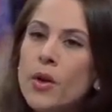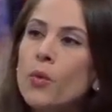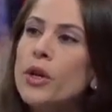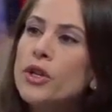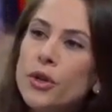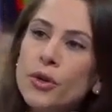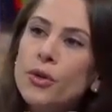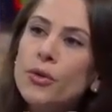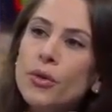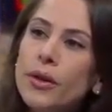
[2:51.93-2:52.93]
When
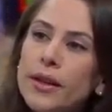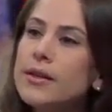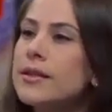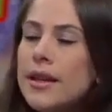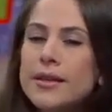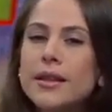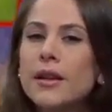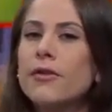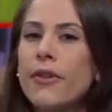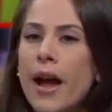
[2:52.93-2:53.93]
you exist in
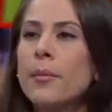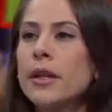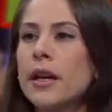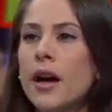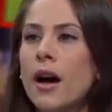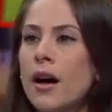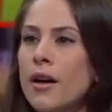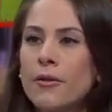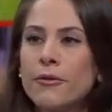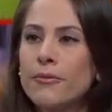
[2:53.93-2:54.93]
a family
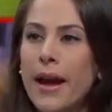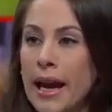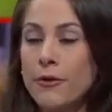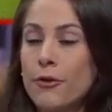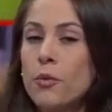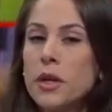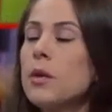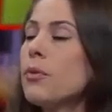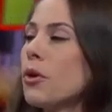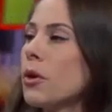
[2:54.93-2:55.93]
of hateful
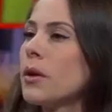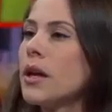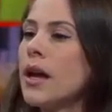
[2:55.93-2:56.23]
people,